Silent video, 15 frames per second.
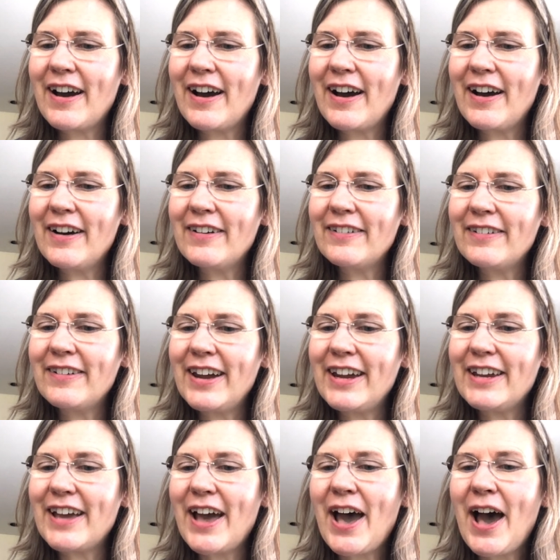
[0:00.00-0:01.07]
All right.
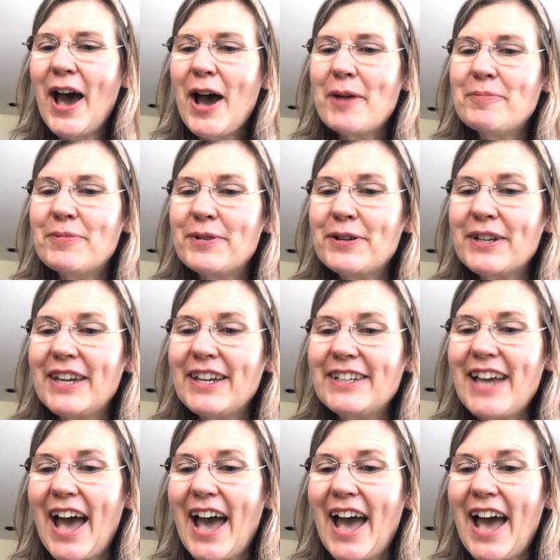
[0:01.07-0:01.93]
Birgit